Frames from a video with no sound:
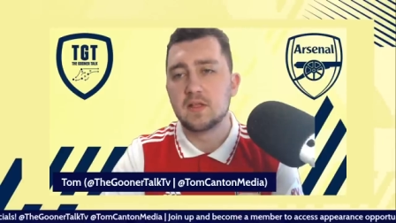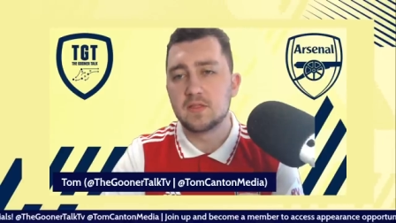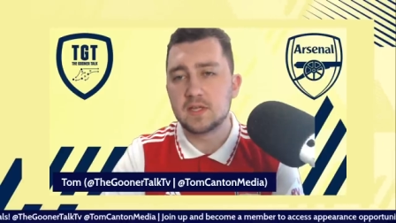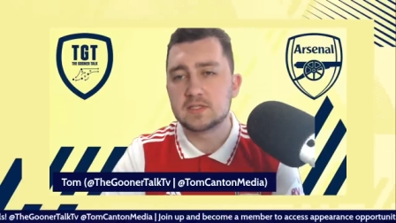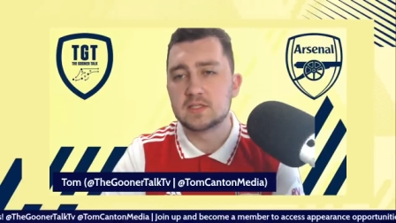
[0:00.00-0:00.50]

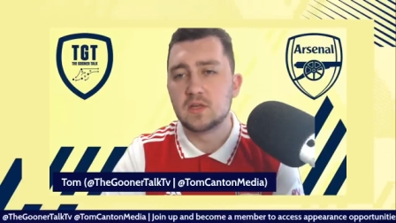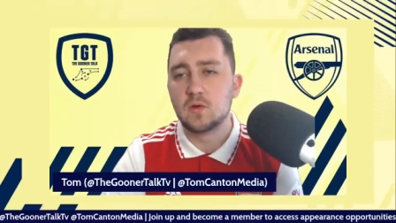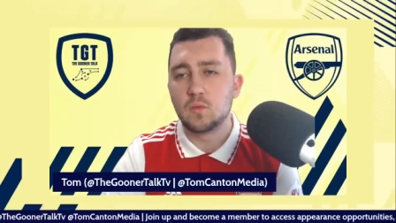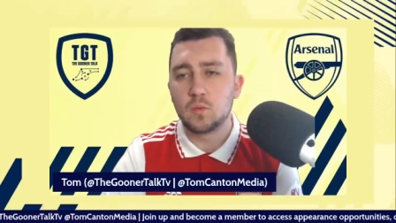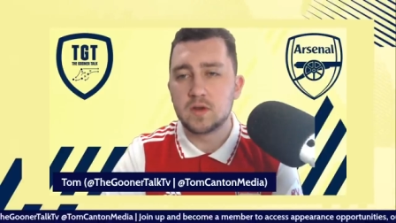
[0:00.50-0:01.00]
this
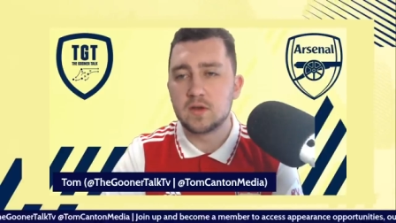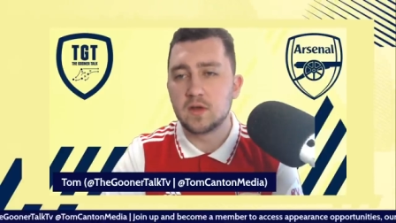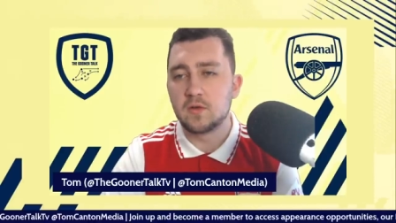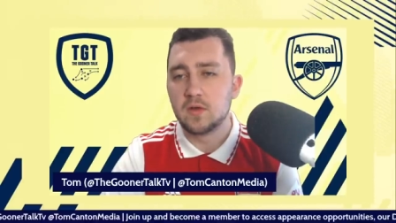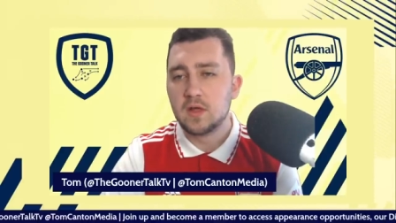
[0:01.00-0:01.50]

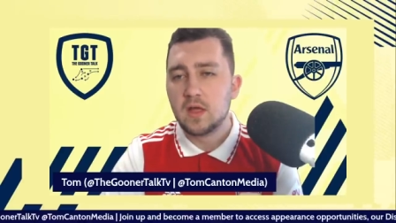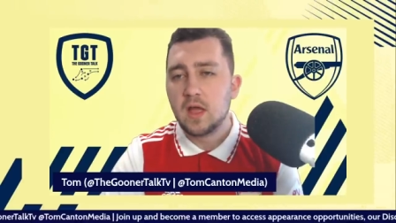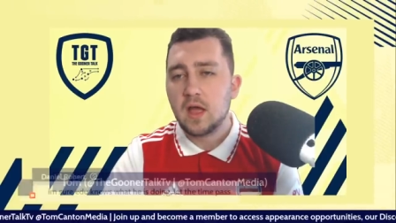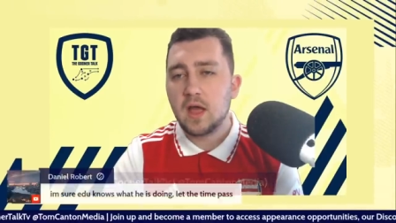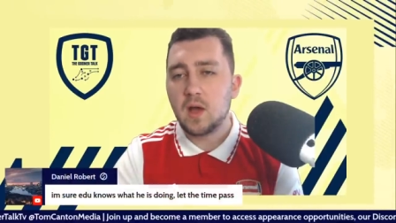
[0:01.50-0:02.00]
window
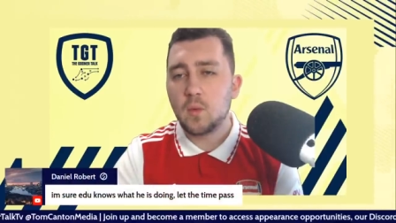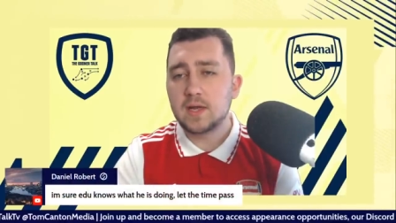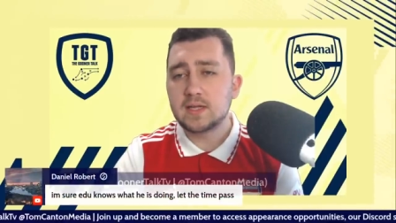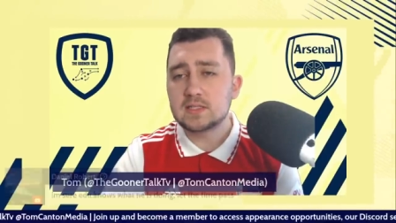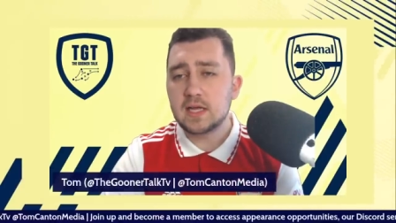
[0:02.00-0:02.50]
uh,
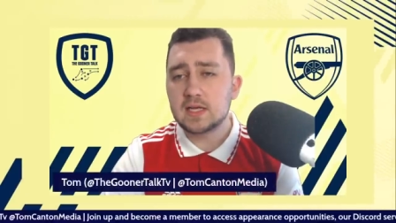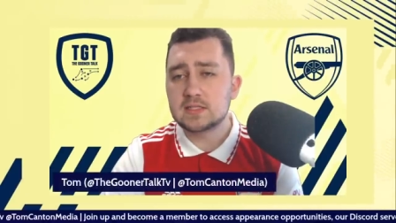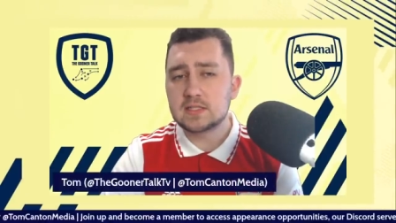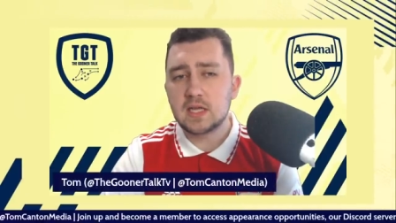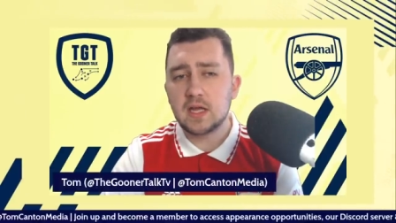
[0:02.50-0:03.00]
Wayne
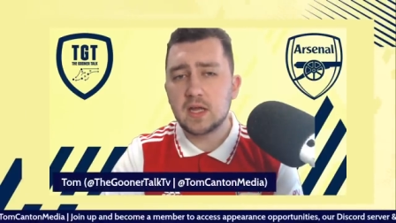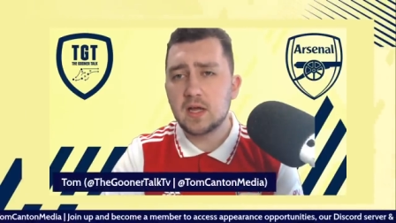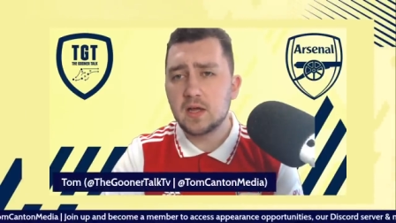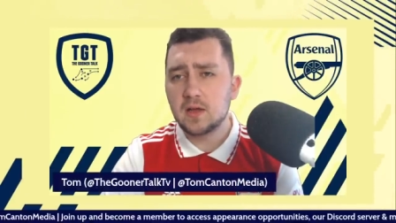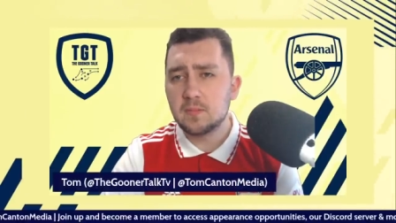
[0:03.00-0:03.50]
says
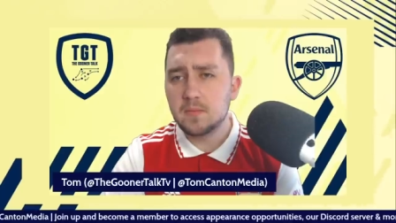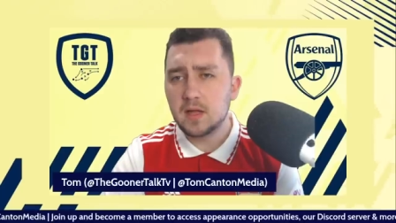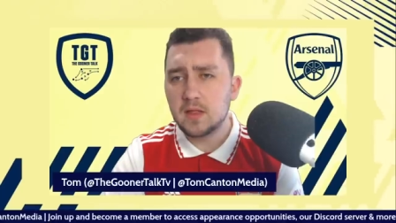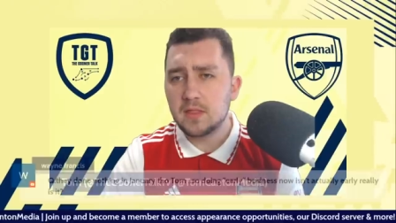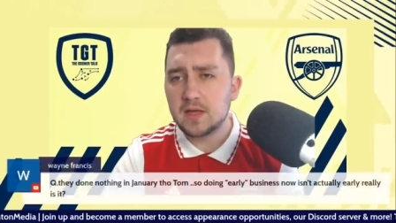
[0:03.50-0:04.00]

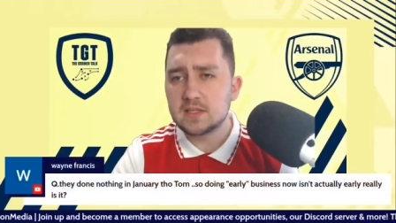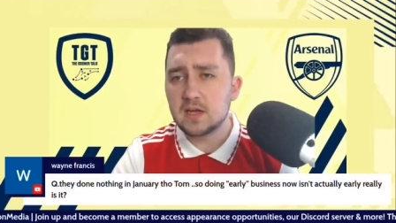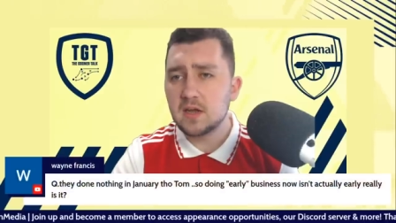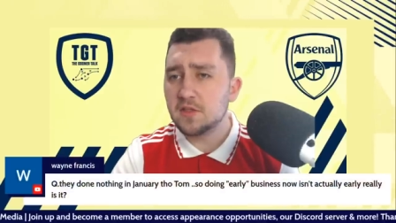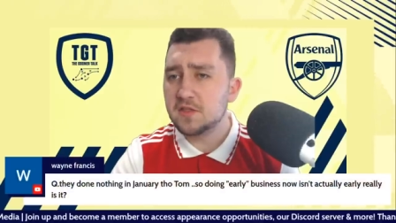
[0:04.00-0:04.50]
um, they
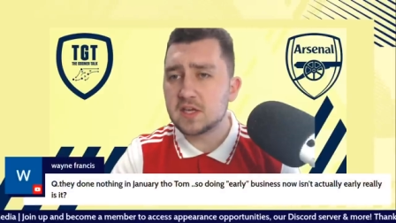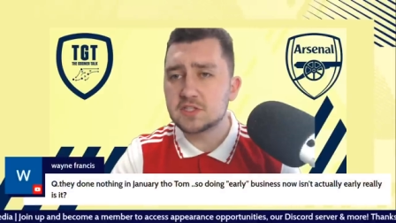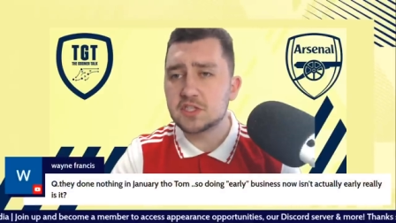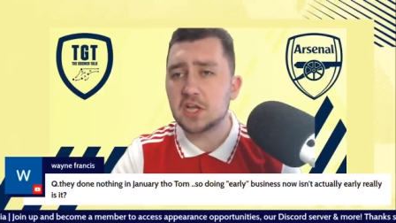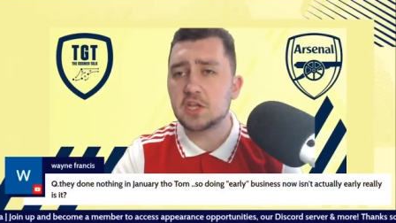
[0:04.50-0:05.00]
done nothing in
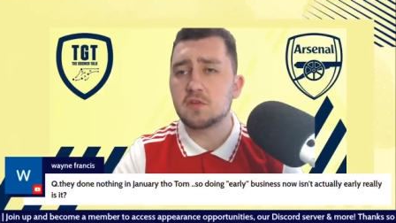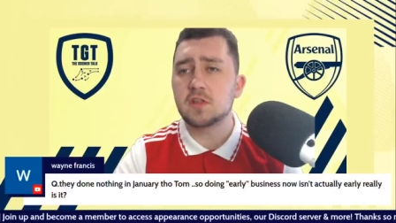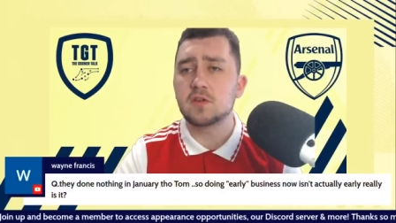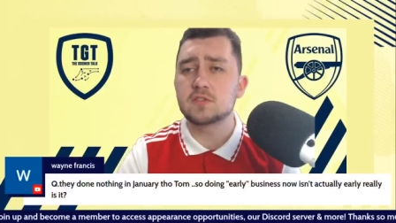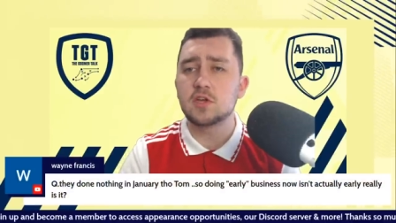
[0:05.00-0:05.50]
January
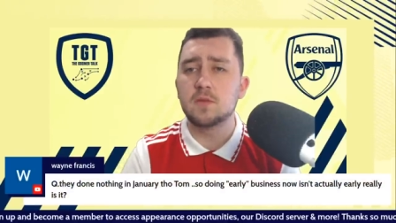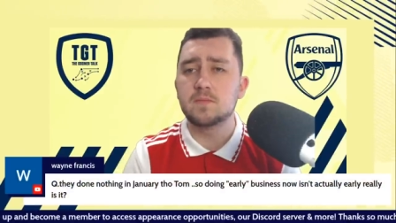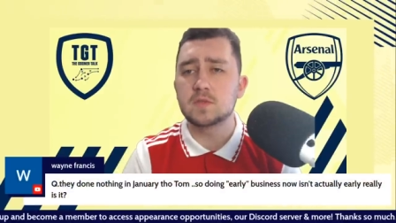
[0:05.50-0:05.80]
though, Tom.